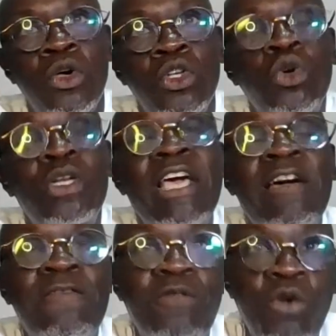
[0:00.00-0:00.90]
So
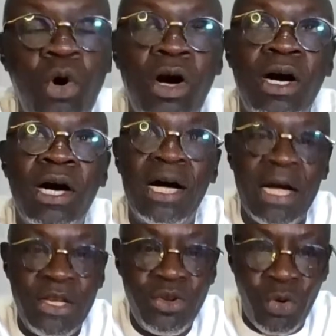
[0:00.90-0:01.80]
therefore,
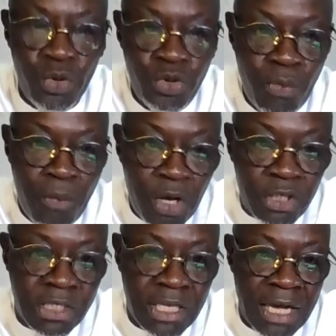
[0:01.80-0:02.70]
you know, you
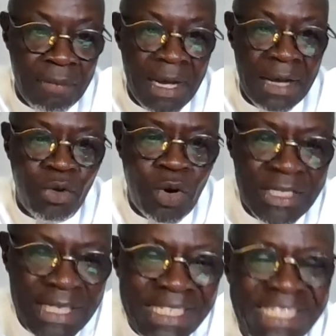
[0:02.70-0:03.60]
must
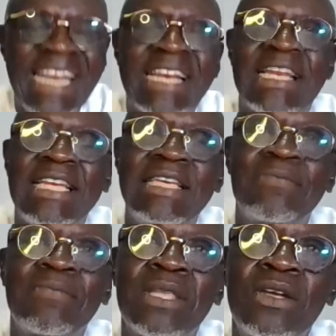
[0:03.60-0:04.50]
consistently,